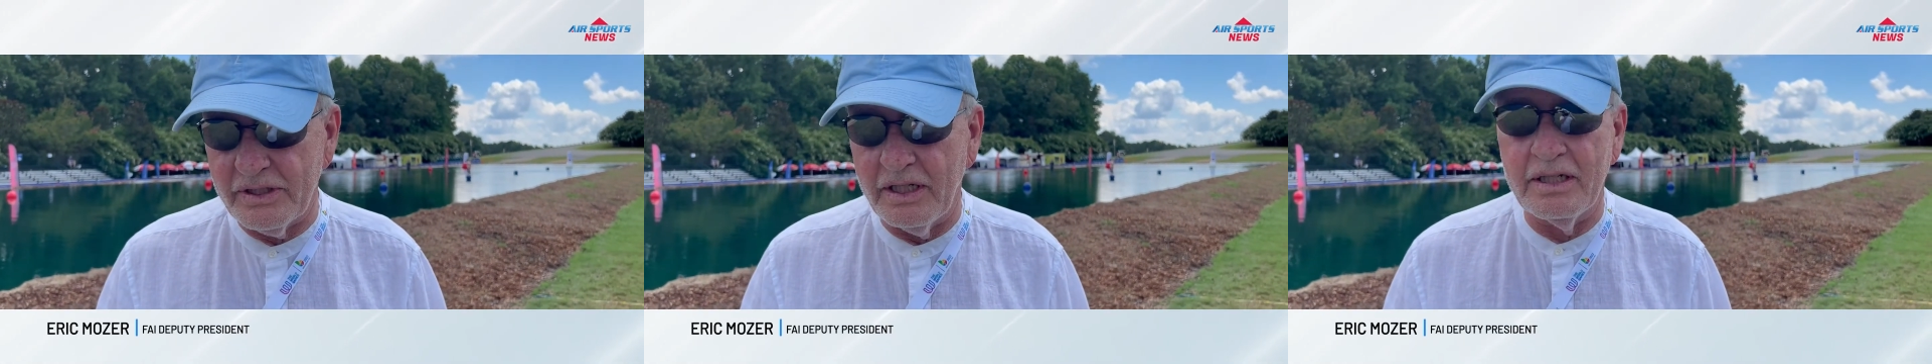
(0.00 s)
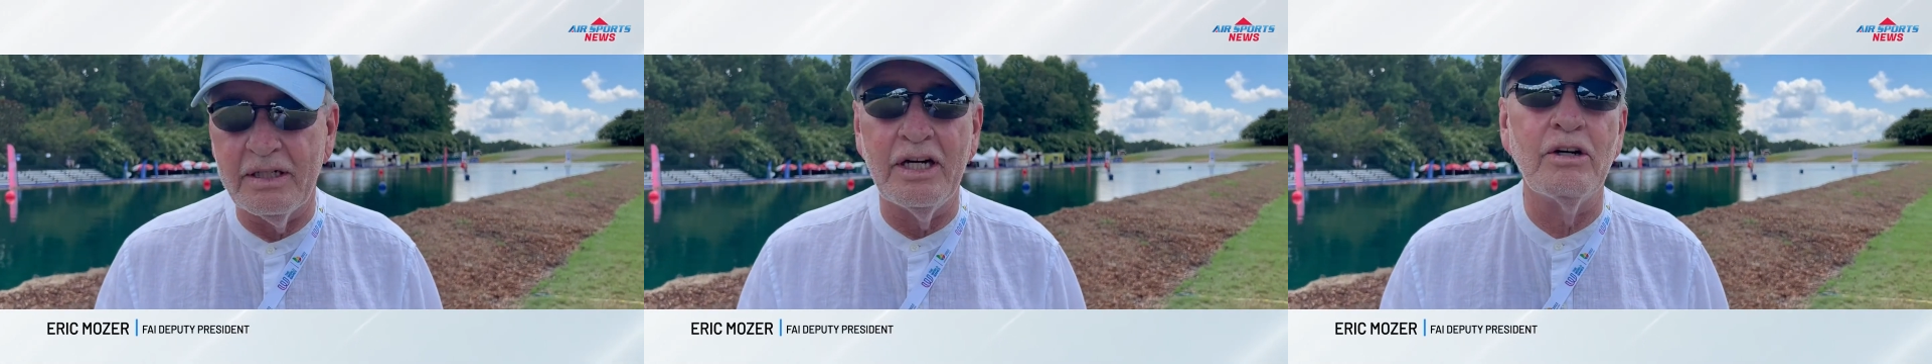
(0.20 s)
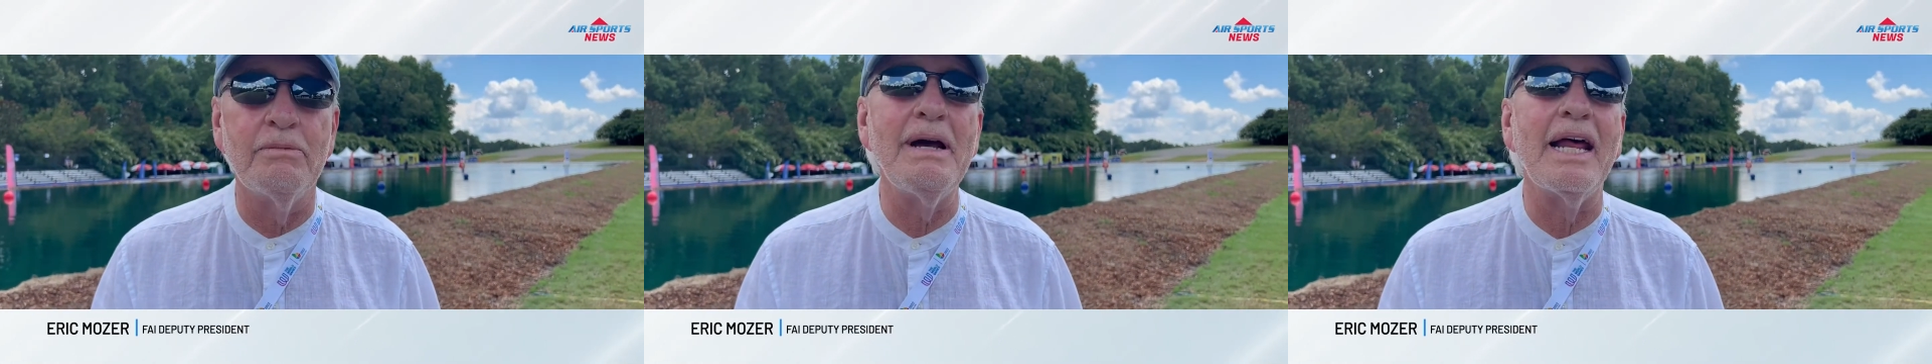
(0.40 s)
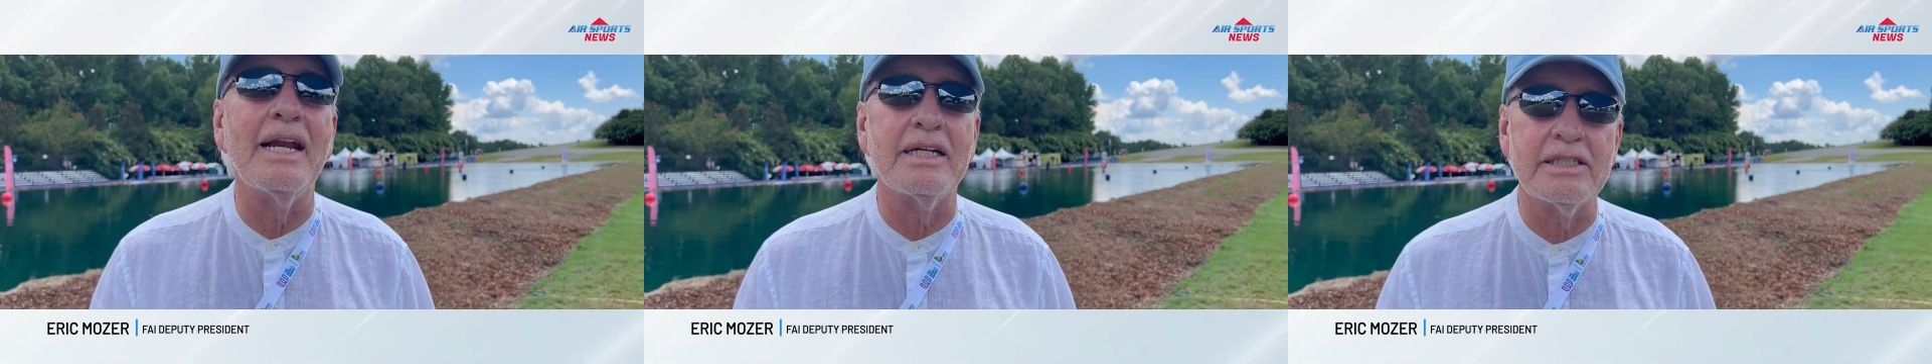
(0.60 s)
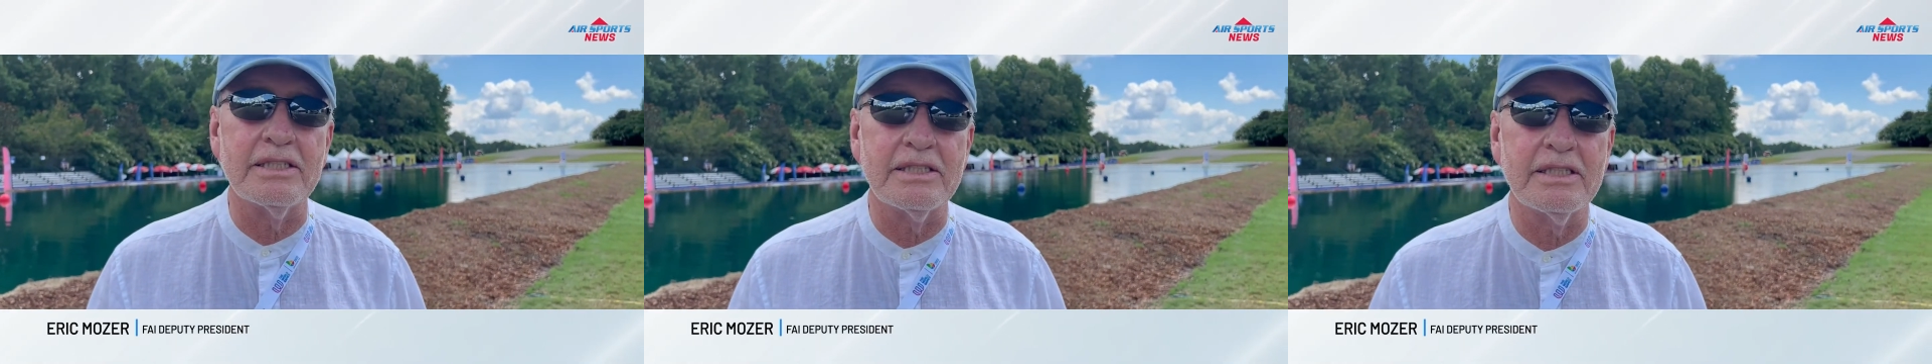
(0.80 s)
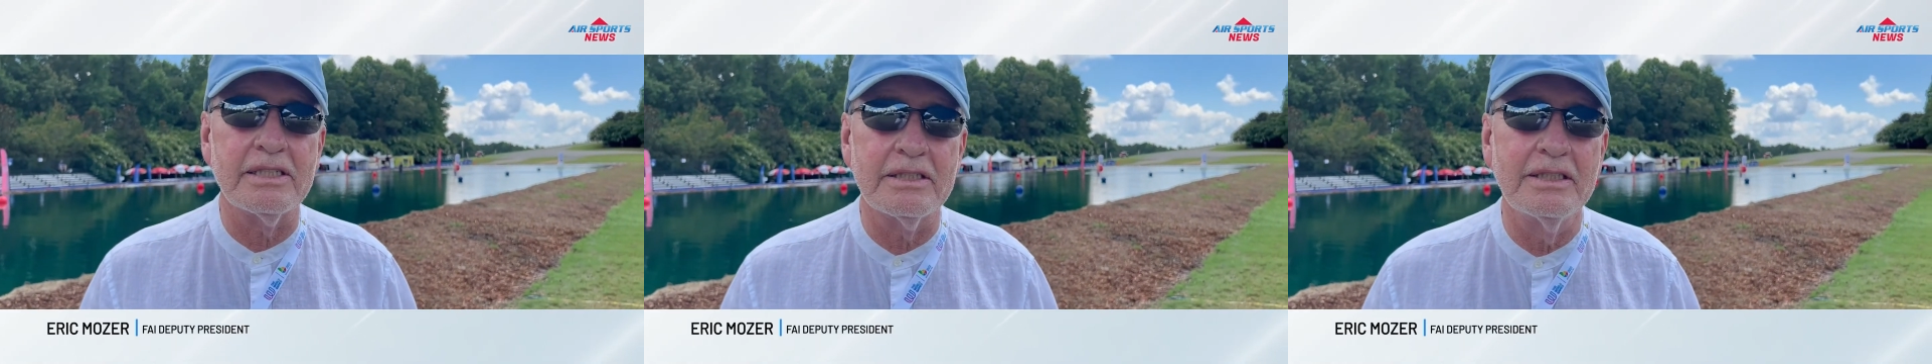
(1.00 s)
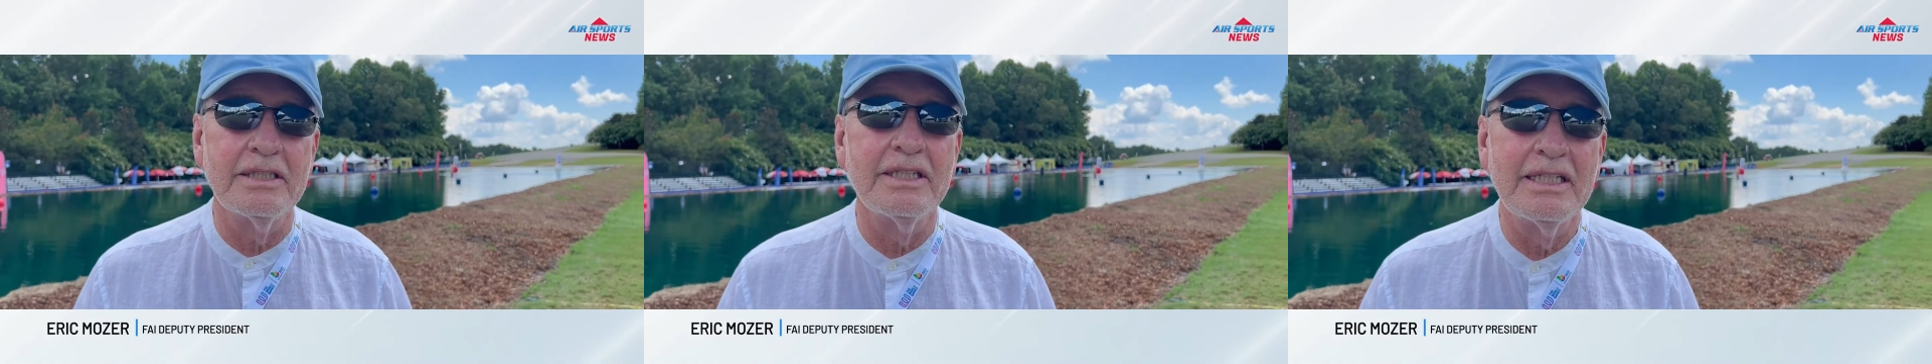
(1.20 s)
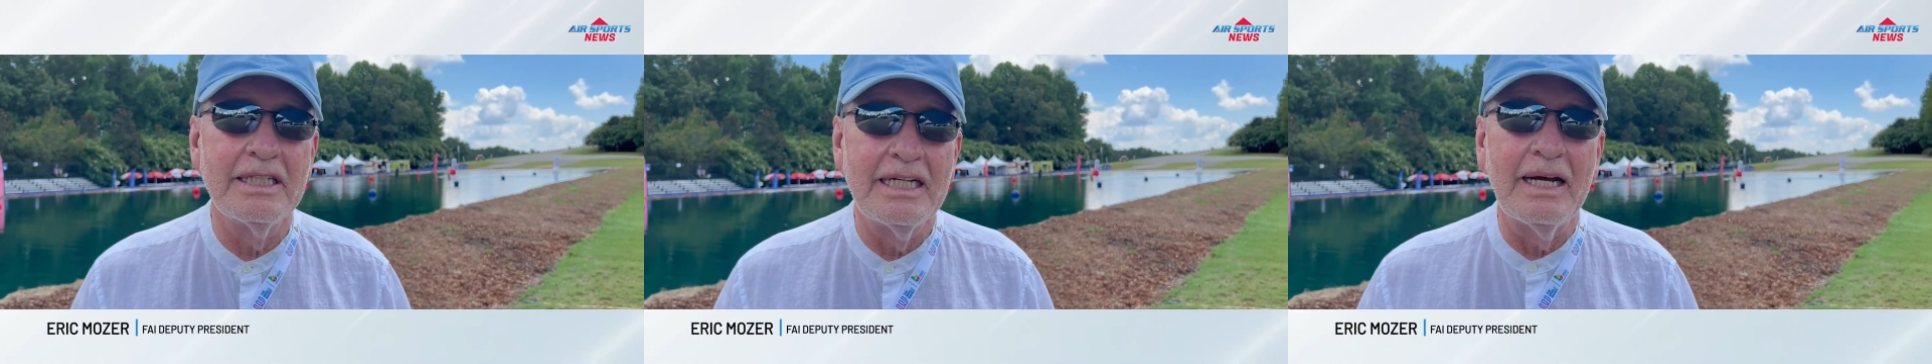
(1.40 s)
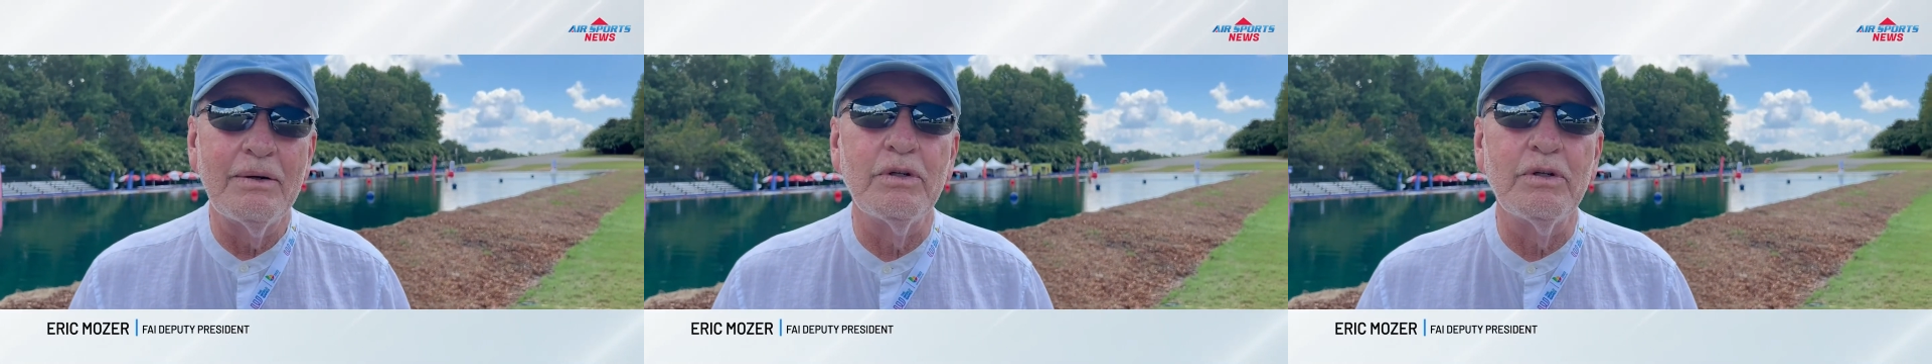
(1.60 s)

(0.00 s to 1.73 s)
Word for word: uh, aerobatics. Yes,